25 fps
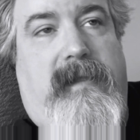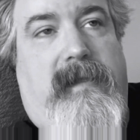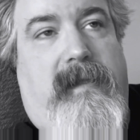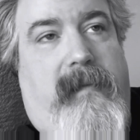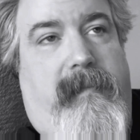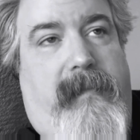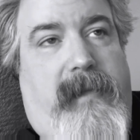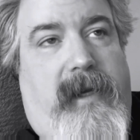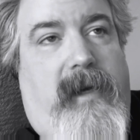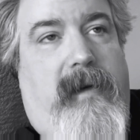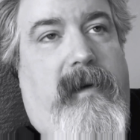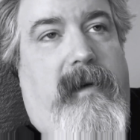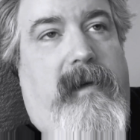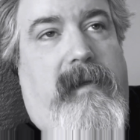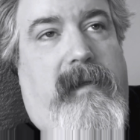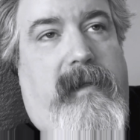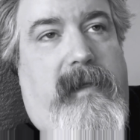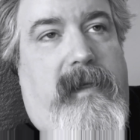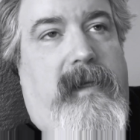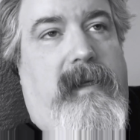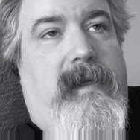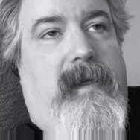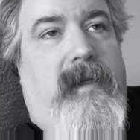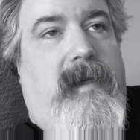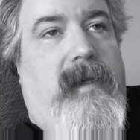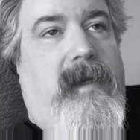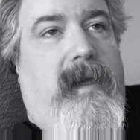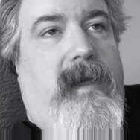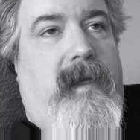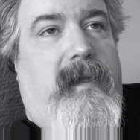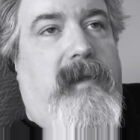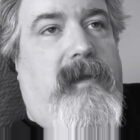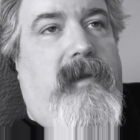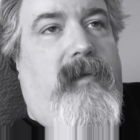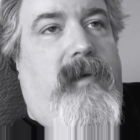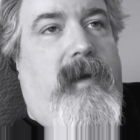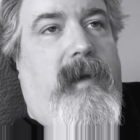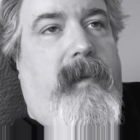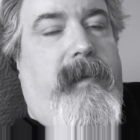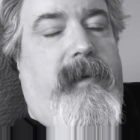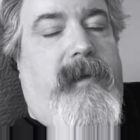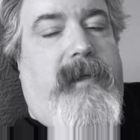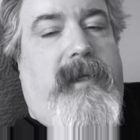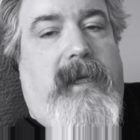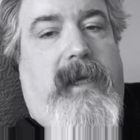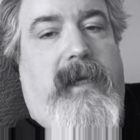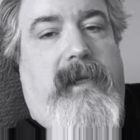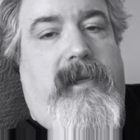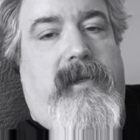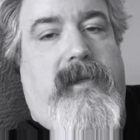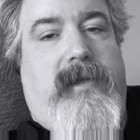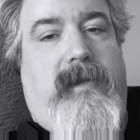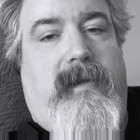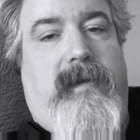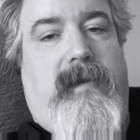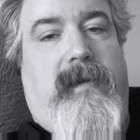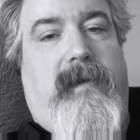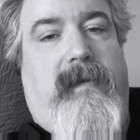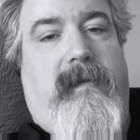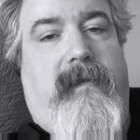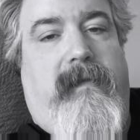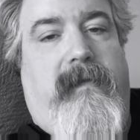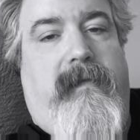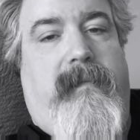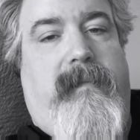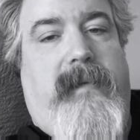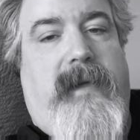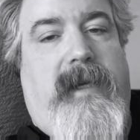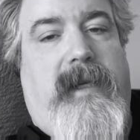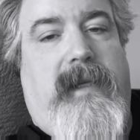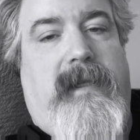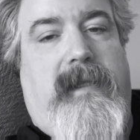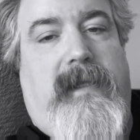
apparently had the reputation of being